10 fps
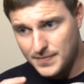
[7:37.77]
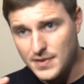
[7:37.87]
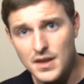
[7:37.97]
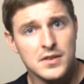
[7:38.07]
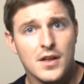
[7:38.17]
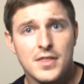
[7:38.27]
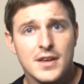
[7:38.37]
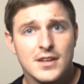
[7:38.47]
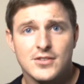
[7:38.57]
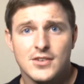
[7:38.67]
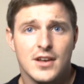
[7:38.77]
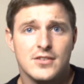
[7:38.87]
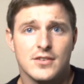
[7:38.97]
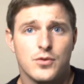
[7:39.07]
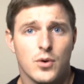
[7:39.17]
nothing is
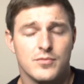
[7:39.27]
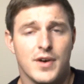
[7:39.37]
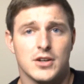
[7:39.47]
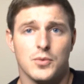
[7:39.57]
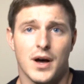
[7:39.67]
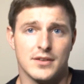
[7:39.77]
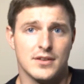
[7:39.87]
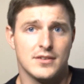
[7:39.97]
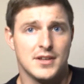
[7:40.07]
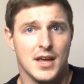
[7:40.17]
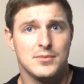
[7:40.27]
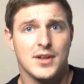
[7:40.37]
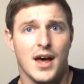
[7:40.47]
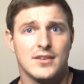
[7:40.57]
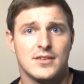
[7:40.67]
changing form factor wise. Same
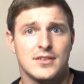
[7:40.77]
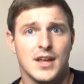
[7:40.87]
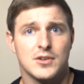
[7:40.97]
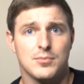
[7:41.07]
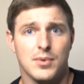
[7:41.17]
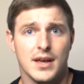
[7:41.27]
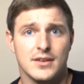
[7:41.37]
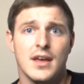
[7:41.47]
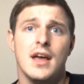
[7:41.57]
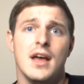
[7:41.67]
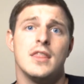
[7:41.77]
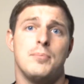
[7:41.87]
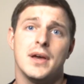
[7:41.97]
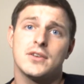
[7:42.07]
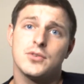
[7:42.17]
sizes, same displays. The
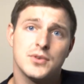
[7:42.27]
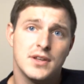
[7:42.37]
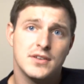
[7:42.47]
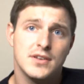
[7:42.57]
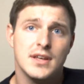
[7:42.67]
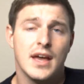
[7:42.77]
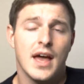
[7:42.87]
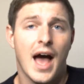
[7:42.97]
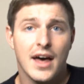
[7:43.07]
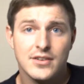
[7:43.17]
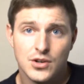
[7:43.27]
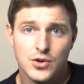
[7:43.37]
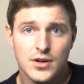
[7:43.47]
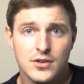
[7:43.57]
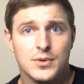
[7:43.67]
pixel density has
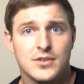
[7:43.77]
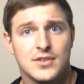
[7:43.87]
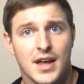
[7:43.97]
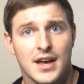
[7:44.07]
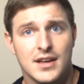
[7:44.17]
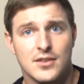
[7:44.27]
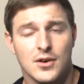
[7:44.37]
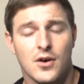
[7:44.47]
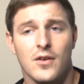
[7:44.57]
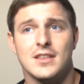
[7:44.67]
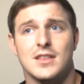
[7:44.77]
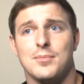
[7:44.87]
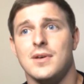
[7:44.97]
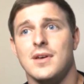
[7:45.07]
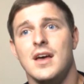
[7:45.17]
increased, which is nice. They're calling it the
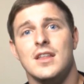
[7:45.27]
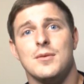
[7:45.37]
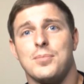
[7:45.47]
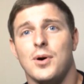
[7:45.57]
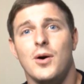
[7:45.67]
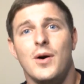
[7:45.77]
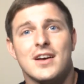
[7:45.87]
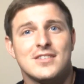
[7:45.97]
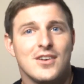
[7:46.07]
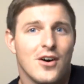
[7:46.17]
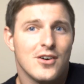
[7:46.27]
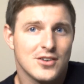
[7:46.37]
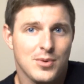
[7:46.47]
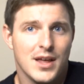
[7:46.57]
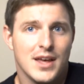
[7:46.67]
Pro XDR
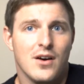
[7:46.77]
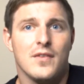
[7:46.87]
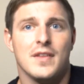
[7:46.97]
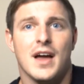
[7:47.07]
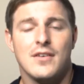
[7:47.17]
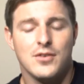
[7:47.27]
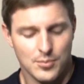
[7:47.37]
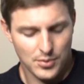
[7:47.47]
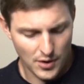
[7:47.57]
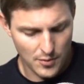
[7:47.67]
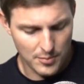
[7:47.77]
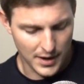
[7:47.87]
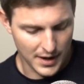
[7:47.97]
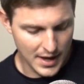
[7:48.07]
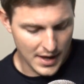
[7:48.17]
display on the iPhone Pro,
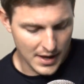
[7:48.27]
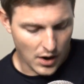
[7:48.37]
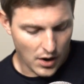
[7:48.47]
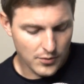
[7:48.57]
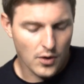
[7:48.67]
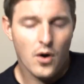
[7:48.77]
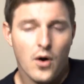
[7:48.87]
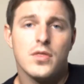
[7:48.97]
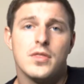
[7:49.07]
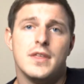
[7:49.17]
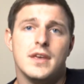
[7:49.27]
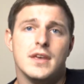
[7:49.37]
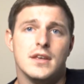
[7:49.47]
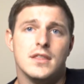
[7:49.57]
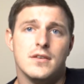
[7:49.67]
but overall,
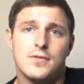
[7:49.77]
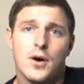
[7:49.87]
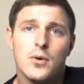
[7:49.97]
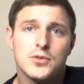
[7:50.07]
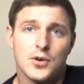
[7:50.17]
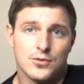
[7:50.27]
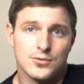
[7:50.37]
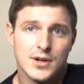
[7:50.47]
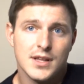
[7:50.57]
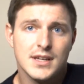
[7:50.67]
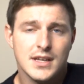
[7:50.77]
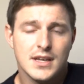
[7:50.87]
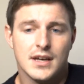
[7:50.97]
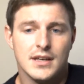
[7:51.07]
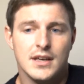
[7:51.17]
the phones are really
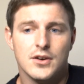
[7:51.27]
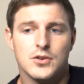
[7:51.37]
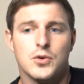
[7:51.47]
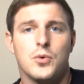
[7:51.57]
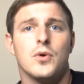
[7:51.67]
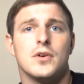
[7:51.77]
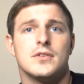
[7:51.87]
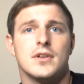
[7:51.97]
geared towards